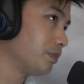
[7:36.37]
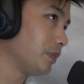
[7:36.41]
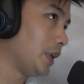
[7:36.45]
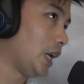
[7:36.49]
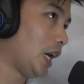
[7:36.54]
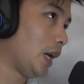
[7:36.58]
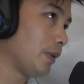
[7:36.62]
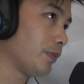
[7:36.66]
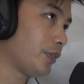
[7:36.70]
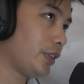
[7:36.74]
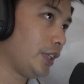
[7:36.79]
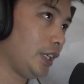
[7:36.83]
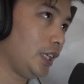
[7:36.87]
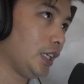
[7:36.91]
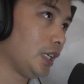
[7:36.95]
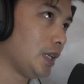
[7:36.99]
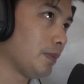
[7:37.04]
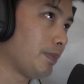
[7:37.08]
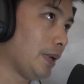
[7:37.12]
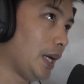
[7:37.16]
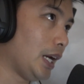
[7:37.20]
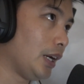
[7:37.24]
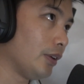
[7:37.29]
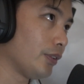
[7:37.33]
I'm thinking
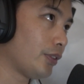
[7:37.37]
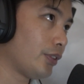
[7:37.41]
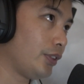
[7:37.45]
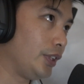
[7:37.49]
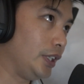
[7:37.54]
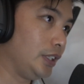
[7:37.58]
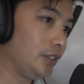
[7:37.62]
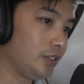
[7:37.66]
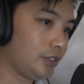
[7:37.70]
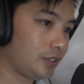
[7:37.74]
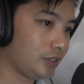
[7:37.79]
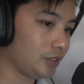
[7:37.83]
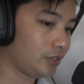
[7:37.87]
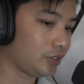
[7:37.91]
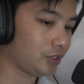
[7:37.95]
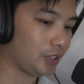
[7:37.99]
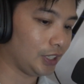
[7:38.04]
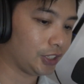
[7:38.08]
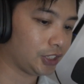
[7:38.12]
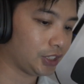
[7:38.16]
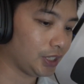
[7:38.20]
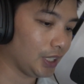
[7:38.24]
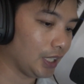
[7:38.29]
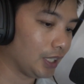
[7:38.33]
about things
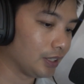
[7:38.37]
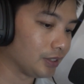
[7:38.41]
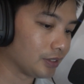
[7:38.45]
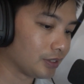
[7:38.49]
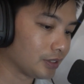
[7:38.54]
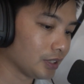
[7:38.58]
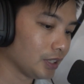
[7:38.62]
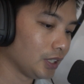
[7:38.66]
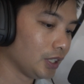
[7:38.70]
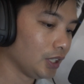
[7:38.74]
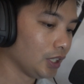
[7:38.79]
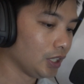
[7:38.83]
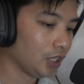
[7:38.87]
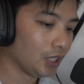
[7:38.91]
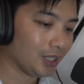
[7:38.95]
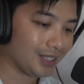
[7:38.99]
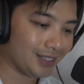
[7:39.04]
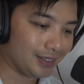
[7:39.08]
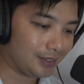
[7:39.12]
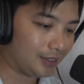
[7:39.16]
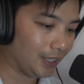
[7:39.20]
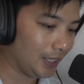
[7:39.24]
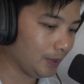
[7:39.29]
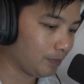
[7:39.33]
such as
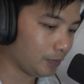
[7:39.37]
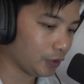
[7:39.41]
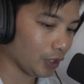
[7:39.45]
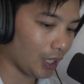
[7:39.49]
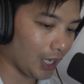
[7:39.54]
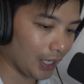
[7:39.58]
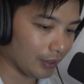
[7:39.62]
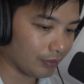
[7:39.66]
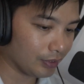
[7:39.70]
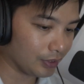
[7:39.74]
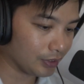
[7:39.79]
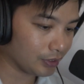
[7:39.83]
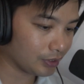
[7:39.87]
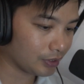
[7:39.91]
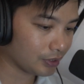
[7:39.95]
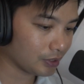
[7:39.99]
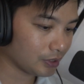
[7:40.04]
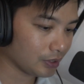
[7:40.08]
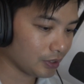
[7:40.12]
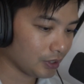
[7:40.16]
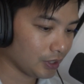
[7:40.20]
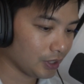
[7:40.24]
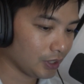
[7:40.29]
deep divers,